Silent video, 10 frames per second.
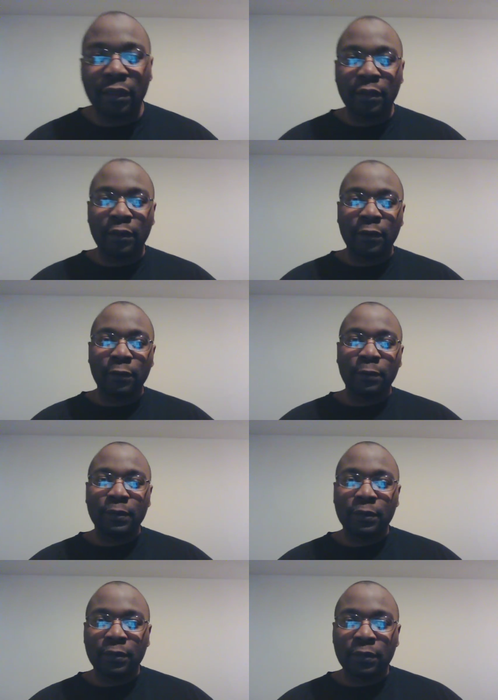
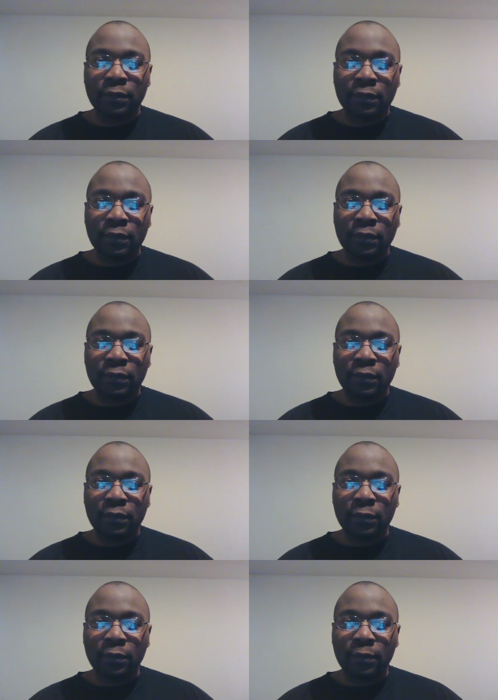
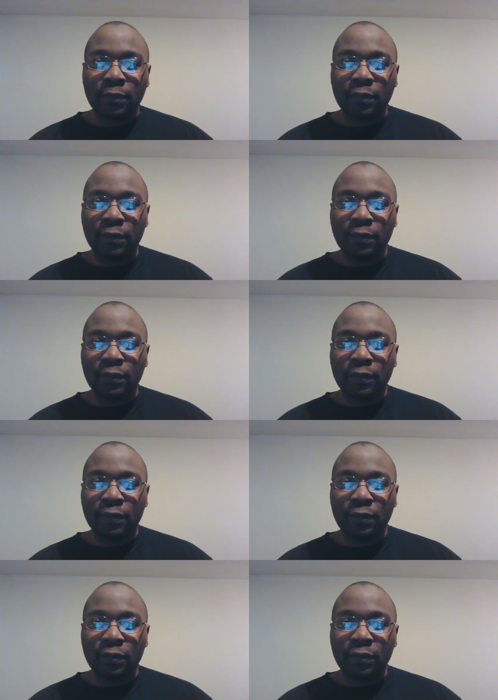(no one is talking)